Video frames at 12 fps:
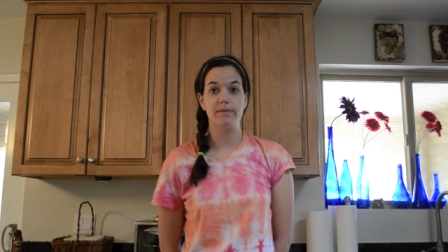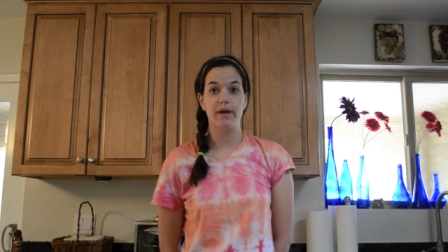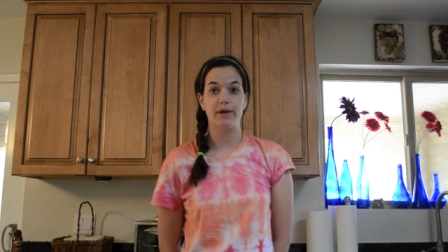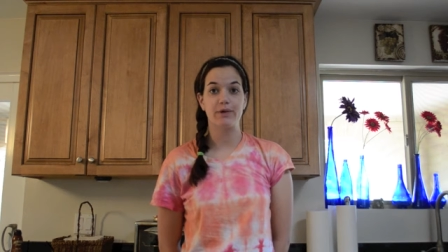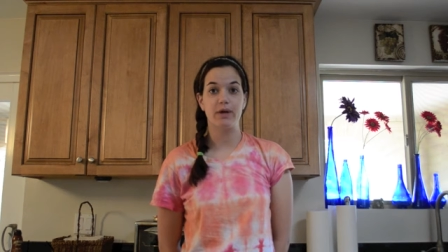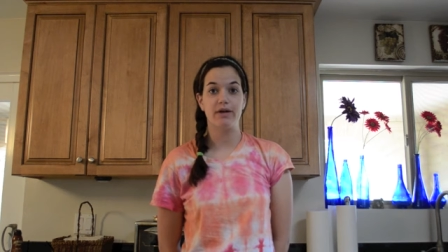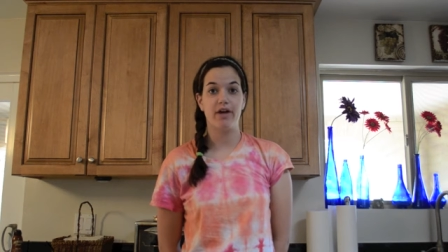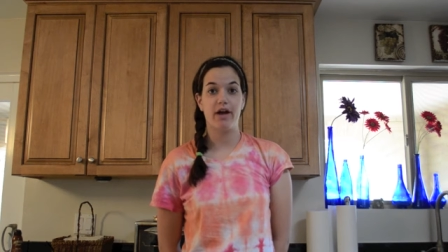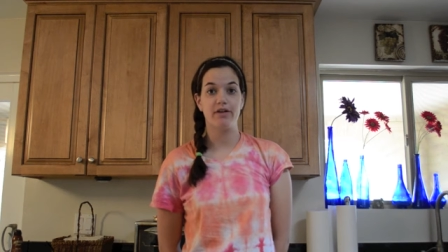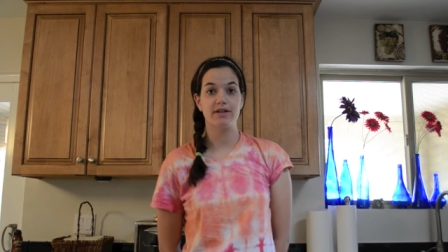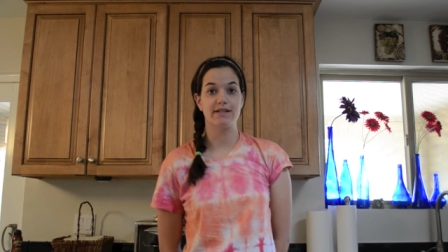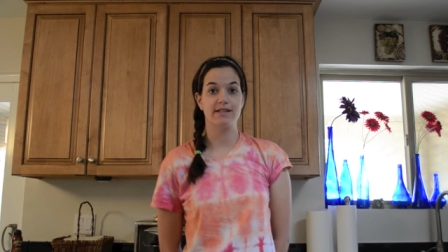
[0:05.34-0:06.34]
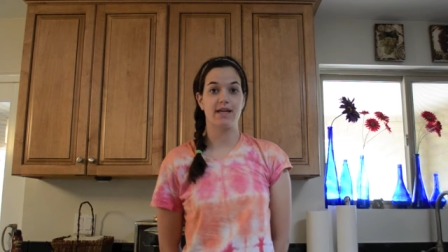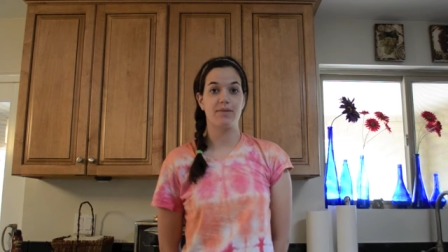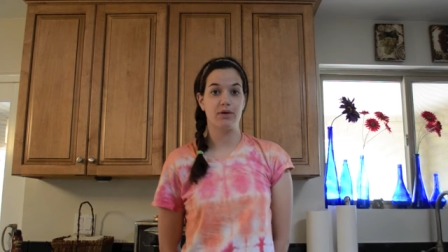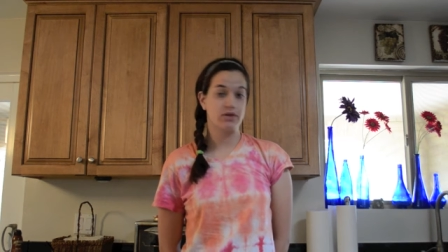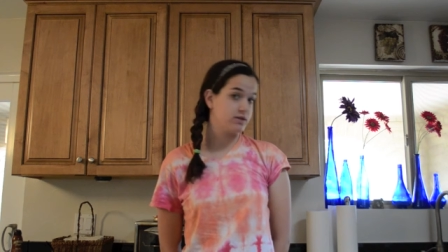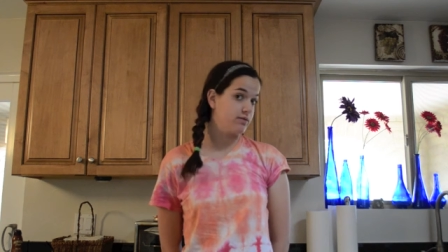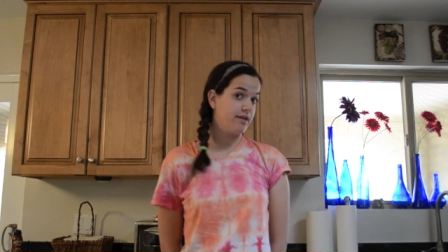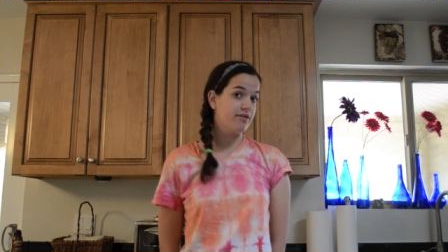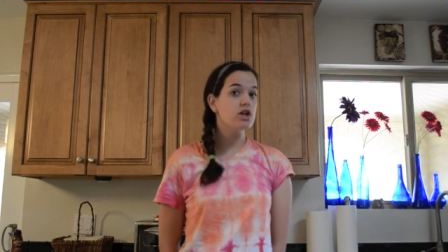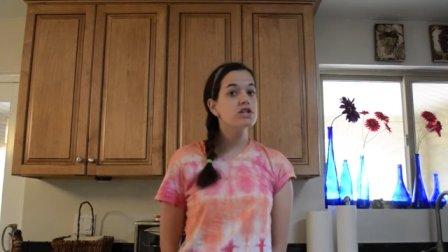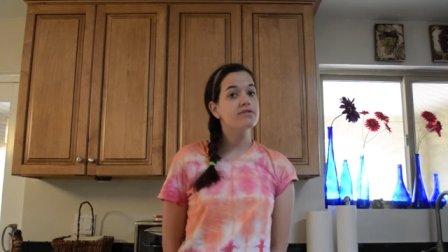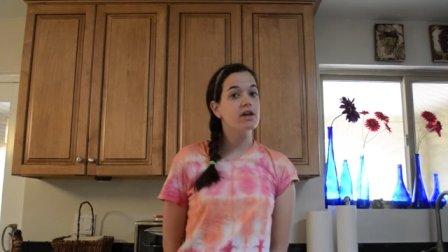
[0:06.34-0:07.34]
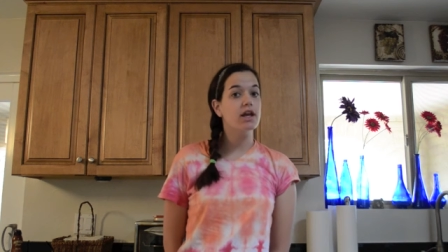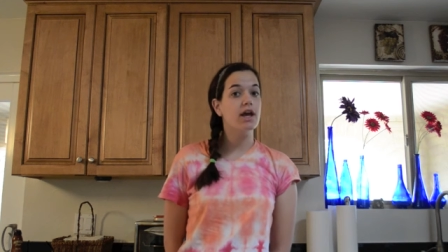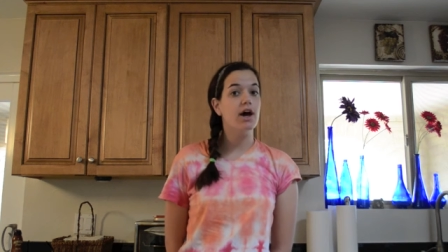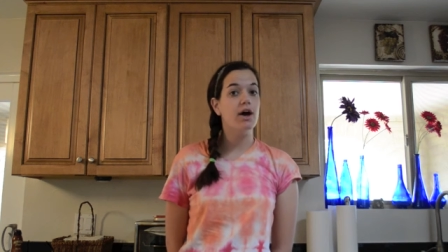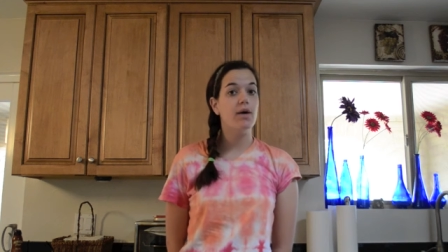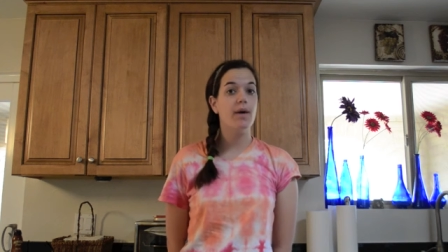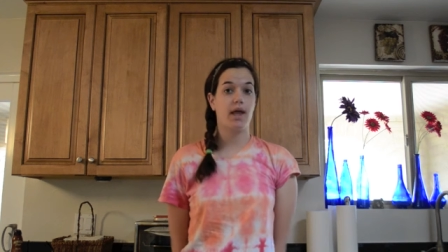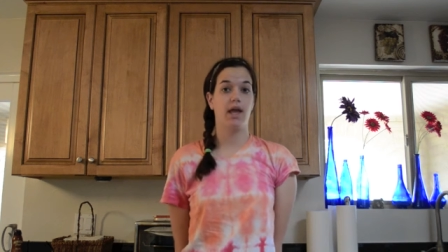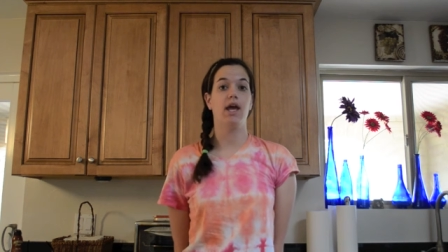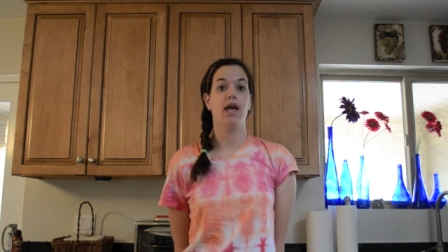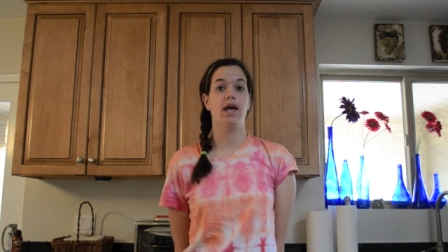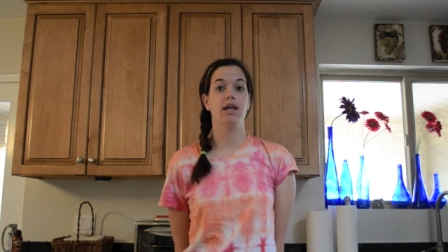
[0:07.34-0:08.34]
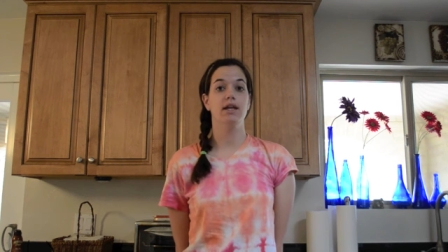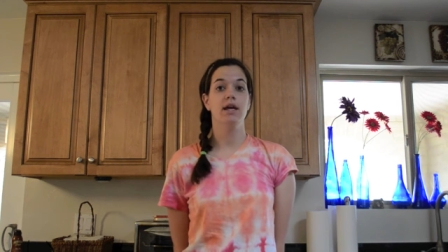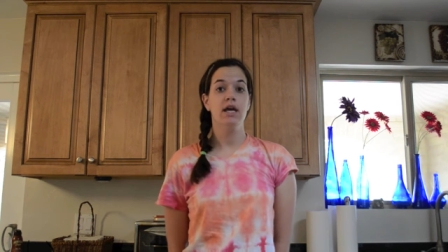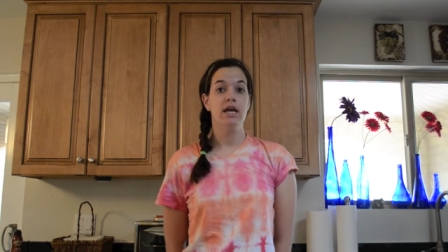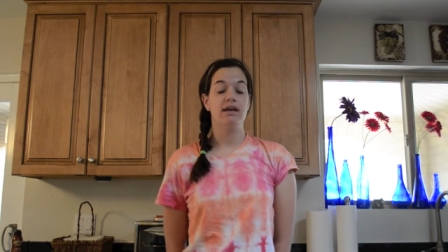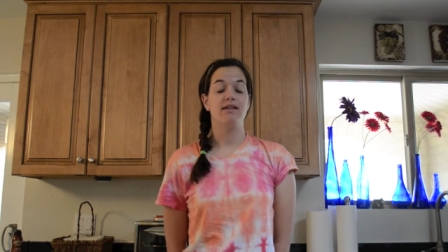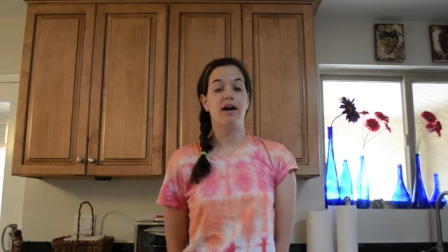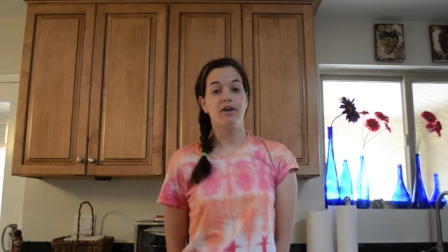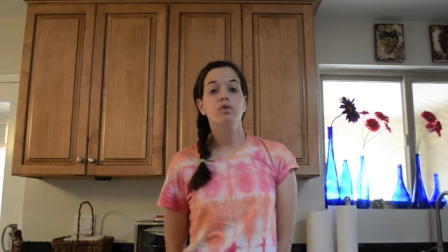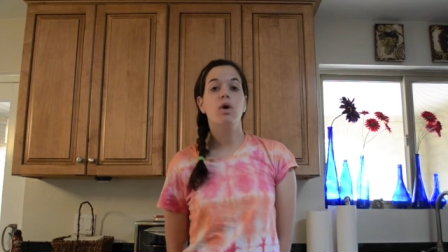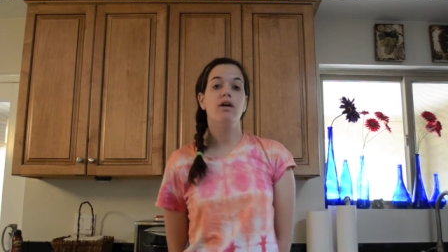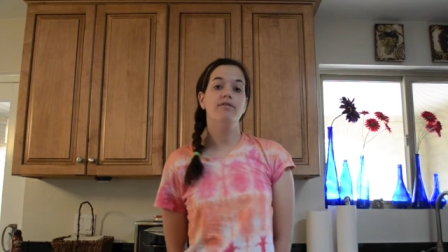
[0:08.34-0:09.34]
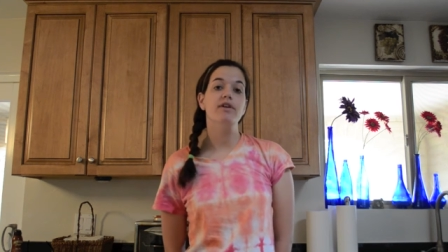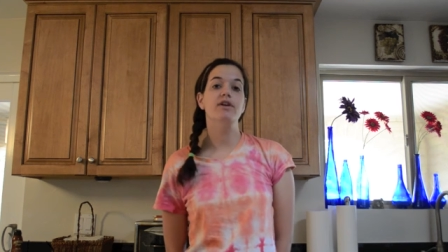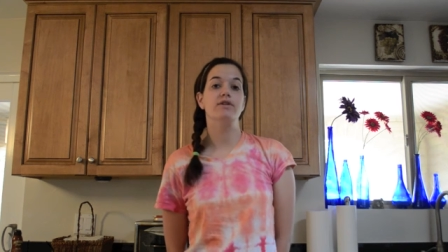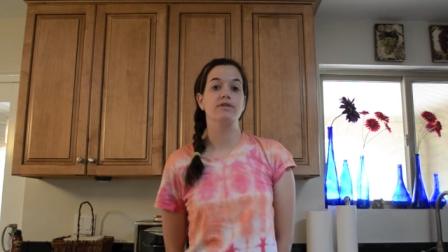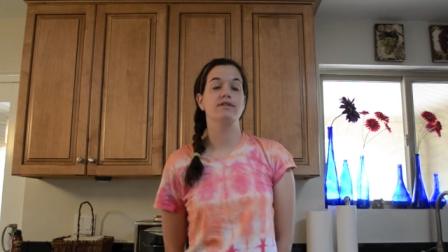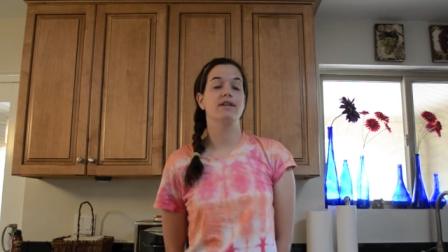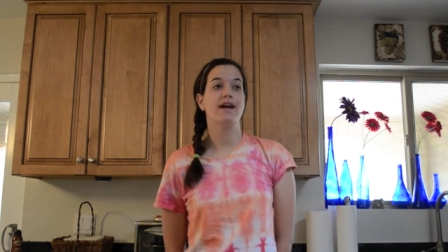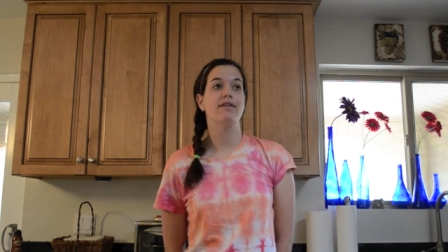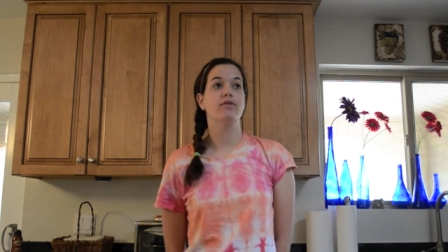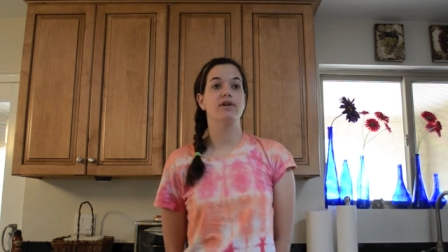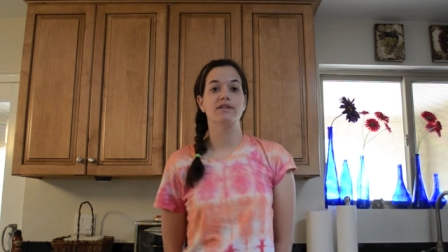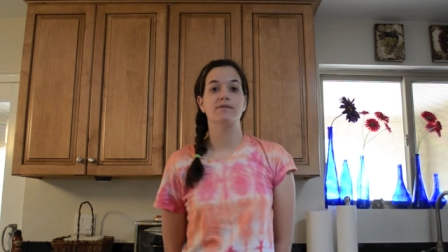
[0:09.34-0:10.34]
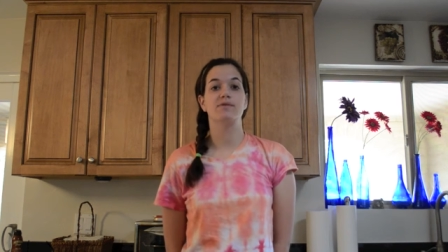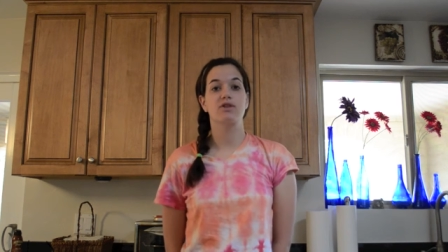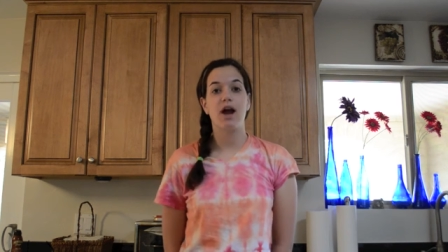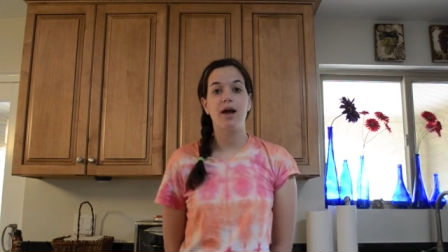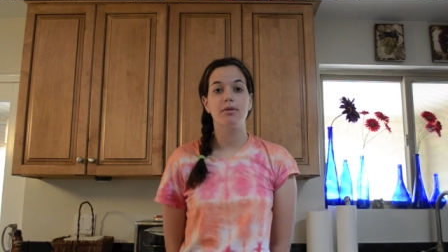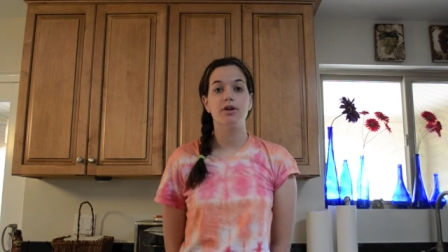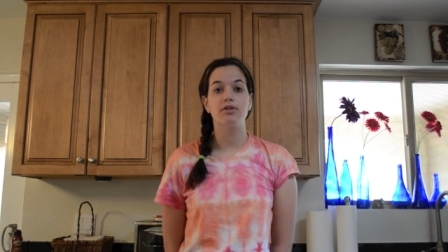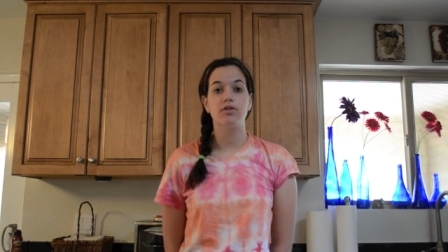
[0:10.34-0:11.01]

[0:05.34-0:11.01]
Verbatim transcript: about 12 hours since I posted my first video and got 12 views and I have one subscriber,